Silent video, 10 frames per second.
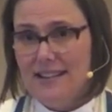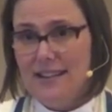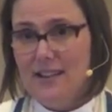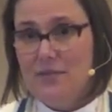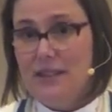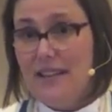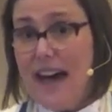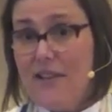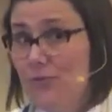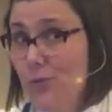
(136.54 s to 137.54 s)
Can we
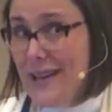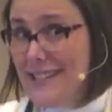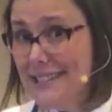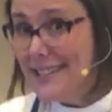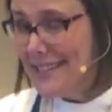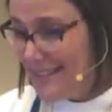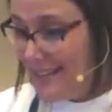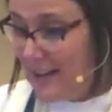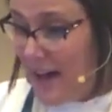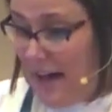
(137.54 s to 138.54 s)
laugh with
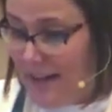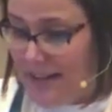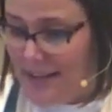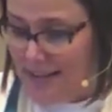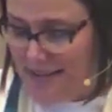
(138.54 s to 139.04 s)
God?